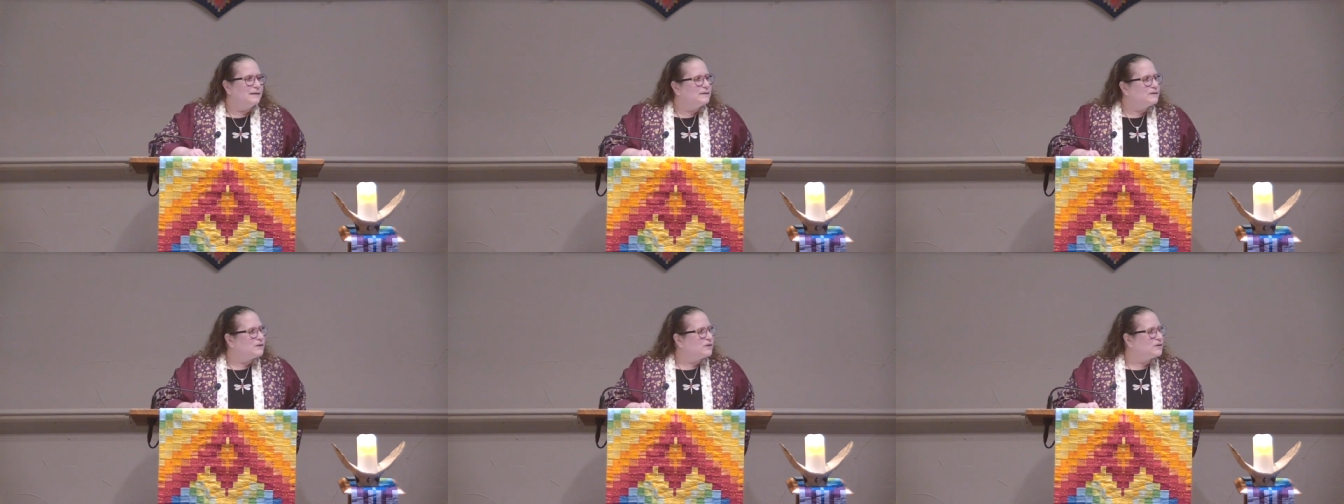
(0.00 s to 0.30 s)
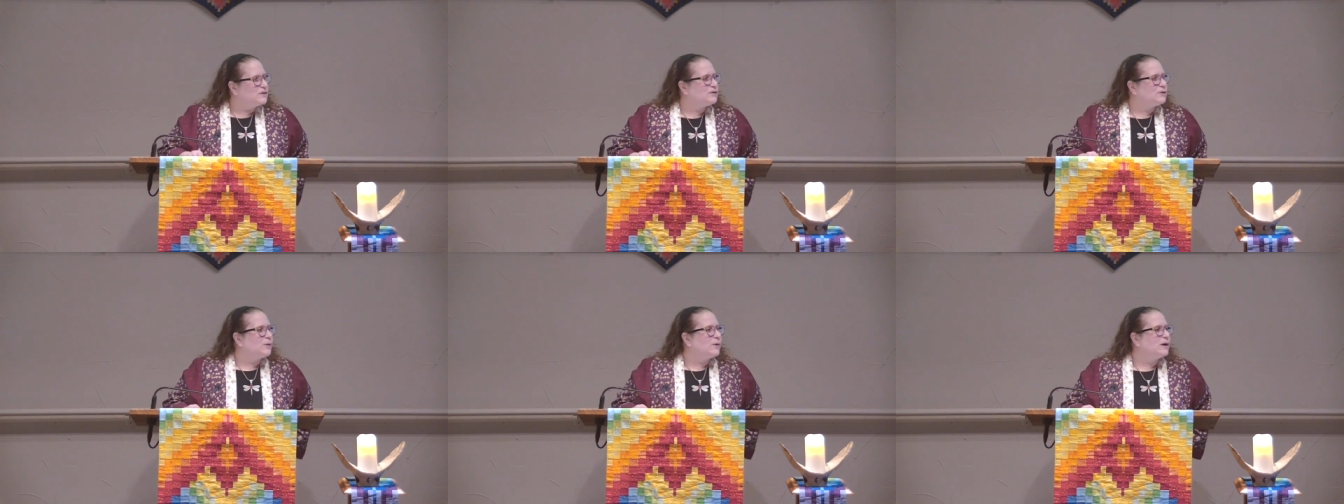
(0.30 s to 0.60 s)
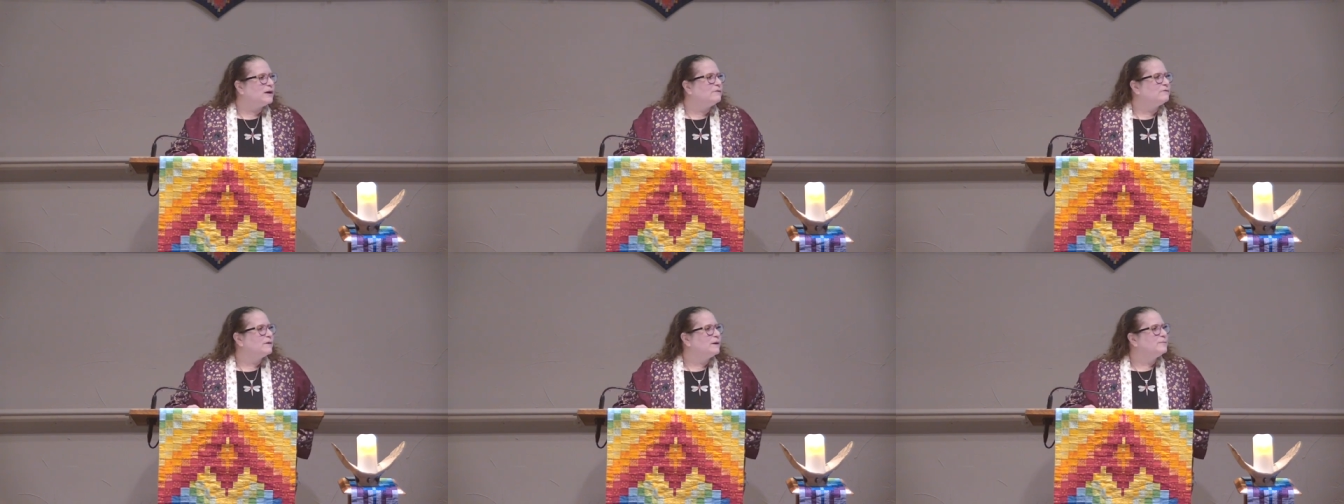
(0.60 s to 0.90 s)
this is a
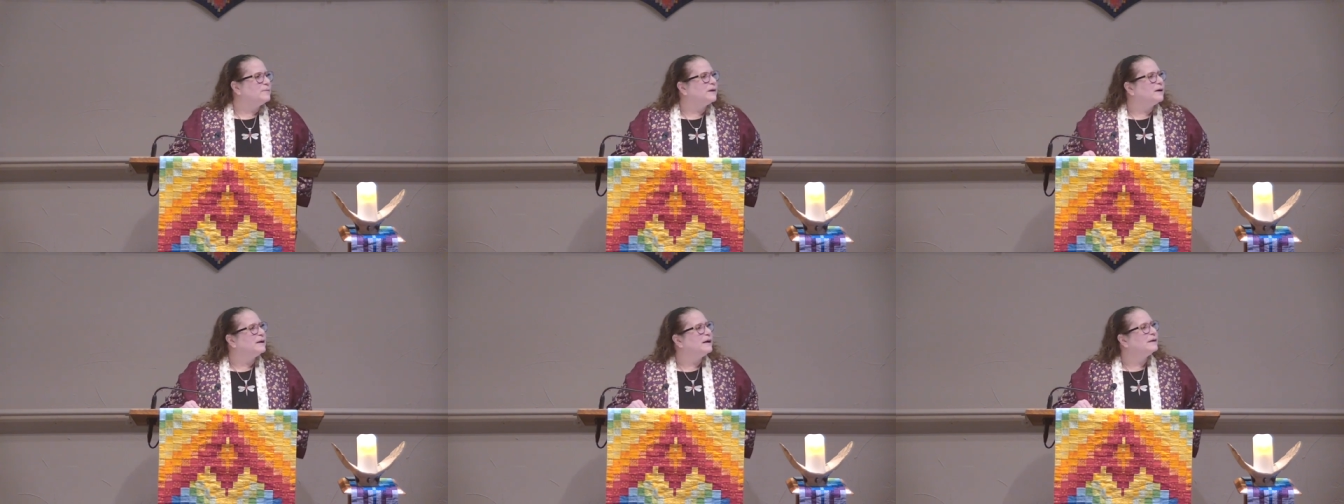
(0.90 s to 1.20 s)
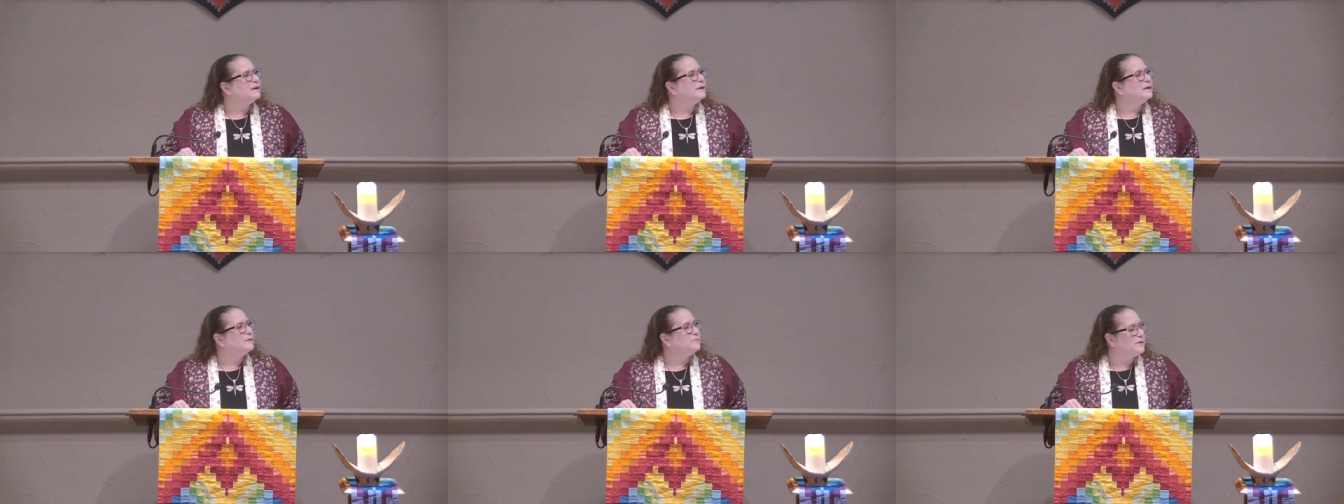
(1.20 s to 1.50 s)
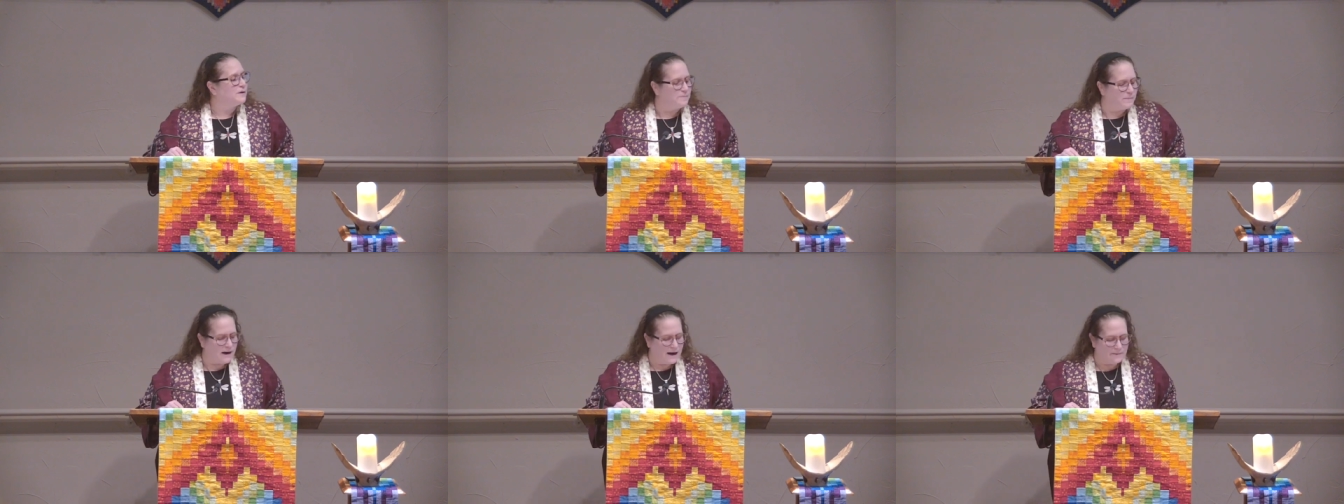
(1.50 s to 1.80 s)
story from the
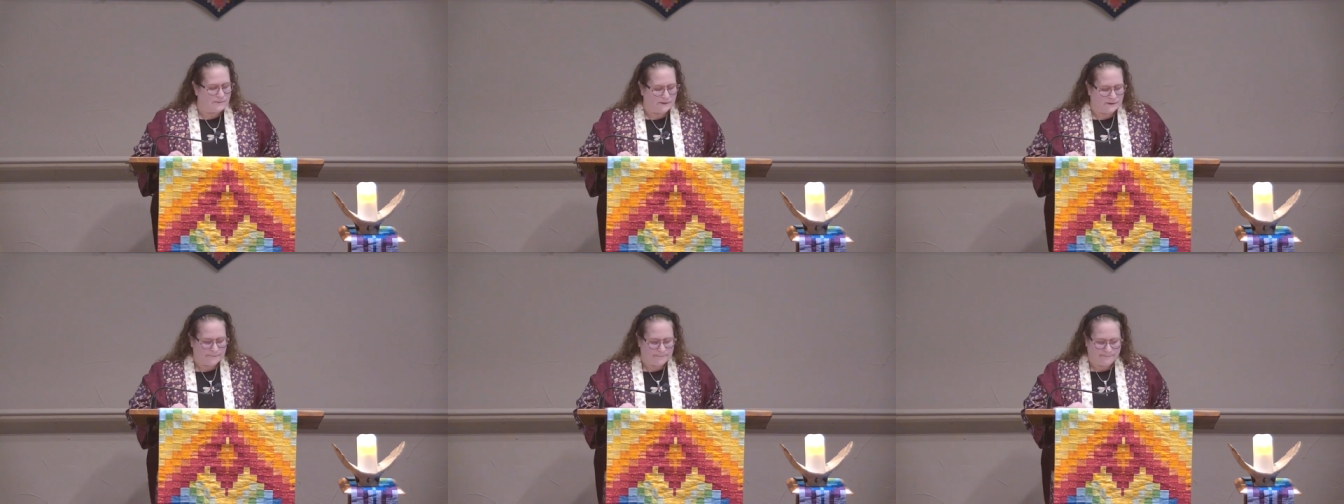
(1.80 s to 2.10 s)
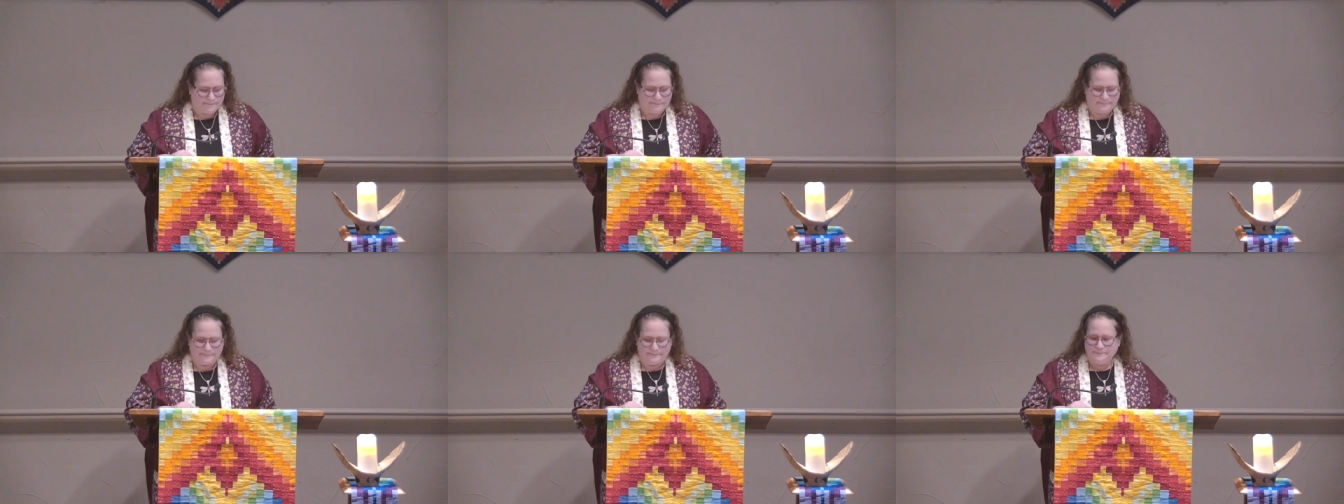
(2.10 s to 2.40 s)
Hebrew Bible.